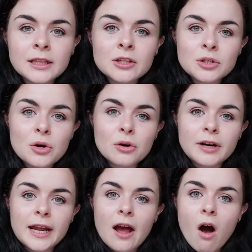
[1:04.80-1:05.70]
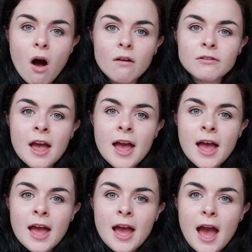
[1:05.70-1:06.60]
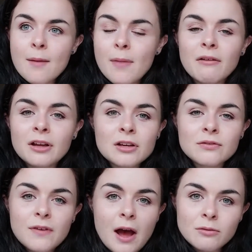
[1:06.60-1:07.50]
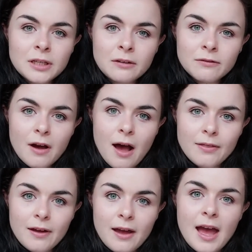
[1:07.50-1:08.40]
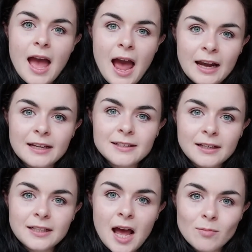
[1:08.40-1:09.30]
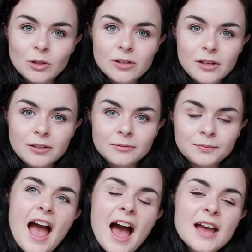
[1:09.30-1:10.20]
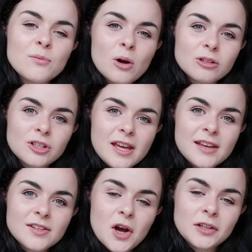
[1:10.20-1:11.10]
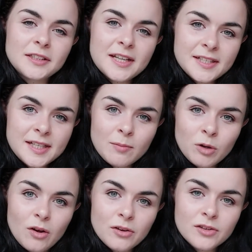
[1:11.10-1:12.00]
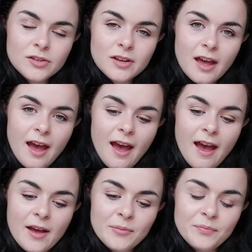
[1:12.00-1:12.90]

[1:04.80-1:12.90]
the story of America's founding father, Alexander Hamilton. I watched this on Disney Plus a